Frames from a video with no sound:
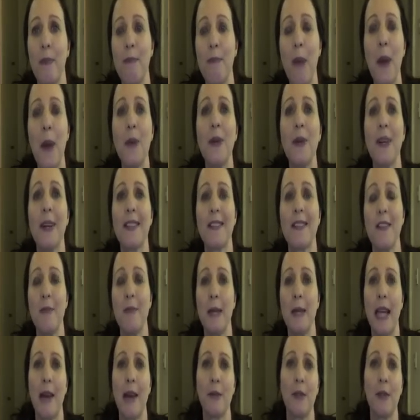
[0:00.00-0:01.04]
bonus of
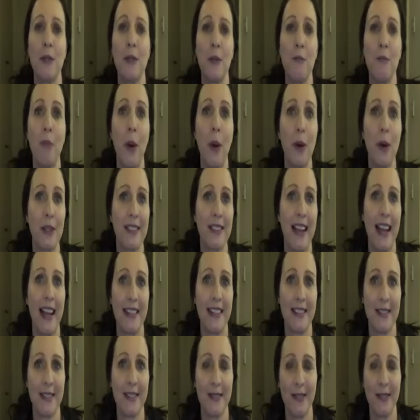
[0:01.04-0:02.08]
being able to do box sets,